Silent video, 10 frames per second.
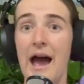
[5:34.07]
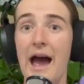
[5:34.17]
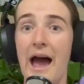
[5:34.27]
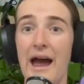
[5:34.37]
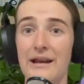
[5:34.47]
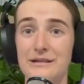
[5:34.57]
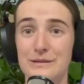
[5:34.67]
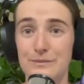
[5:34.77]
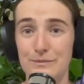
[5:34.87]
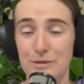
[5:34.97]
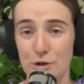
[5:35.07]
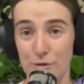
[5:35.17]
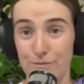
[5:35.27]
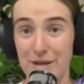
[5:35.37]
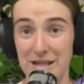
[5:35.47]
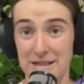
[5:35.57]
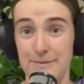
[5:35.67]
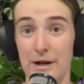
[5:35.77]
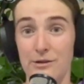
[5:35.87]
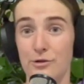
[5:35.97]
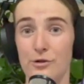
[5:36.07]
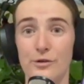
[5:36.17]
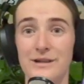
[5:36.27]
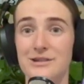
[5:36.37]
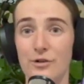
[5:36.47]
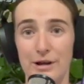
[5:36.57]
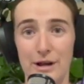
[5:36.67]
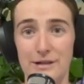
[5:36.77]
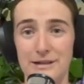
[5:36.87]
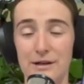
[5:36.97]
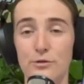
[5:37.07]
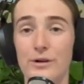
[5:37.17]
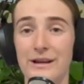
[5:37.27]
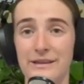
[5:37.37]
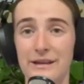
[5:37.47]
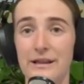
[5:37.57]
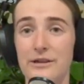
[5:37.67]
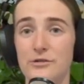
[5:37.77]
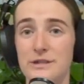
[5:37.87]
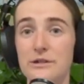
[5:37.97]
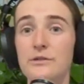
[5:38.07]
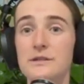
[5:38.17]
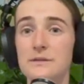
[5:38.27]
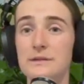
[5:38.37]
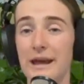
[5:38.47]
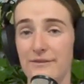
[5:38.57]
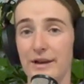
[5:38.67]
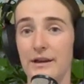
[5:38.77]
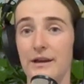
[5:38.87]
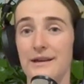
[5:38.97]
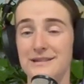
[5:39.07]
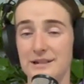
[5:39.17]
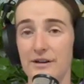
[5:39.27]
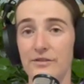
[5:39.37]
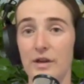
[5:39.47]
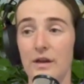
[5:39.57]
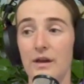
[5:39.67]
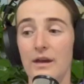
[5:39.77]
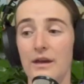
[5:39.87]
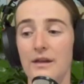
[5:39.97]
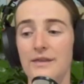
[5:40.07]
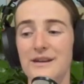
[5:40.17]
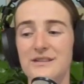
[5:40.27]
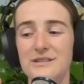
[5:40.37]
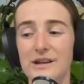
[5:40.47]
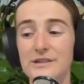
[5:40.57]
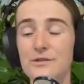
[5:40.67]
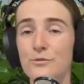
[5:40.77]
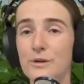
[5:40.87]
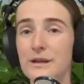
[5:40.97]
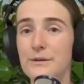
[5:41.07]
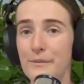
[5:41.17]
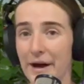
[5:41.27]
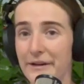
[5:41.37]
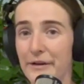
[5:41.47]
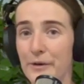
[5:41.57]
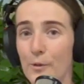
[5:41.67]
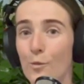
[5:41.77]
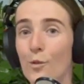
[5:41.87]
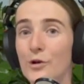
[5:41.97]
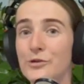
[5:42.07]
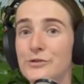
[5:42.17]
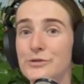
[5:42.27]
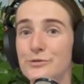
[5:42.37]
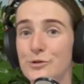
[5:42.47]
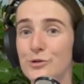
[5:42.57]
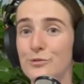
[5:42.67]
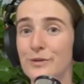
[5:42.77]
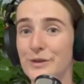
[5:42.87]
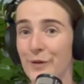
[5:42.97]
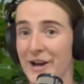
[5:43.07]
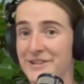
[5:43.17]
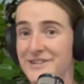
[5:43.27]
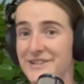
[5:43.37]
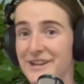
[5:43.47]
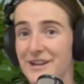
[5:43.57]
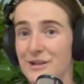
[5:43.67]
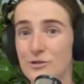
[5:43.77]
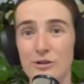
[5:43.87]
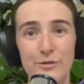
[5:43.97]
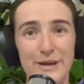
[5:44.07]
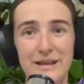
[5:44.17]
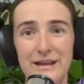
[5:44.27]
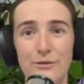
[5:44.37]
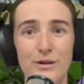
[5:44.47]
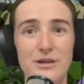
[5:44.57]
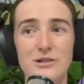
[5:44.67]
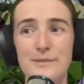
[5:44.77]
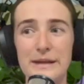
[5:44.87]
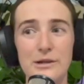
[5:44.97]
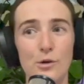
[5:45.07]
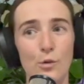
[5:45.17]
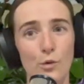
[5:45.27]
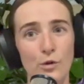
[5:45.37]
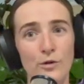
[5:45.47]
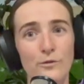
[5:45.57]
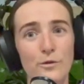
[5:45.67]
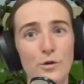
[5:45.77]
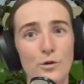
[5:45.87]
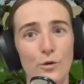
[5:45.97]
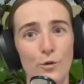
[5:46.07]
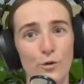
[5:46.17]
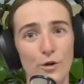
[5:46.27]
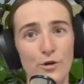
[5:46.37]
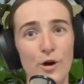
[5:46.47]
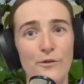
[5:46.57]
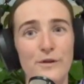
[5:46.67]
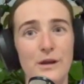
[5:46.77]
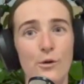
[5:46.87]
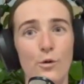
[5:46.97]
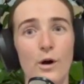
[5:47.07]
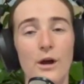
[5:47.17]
and, being smart, you're not going into credit card debt or anything, like you're still saving and stuff, then it doesn't really matter what you do with the rest. Do you know what I mean? Like whether you spend it all on food or all on coffee or,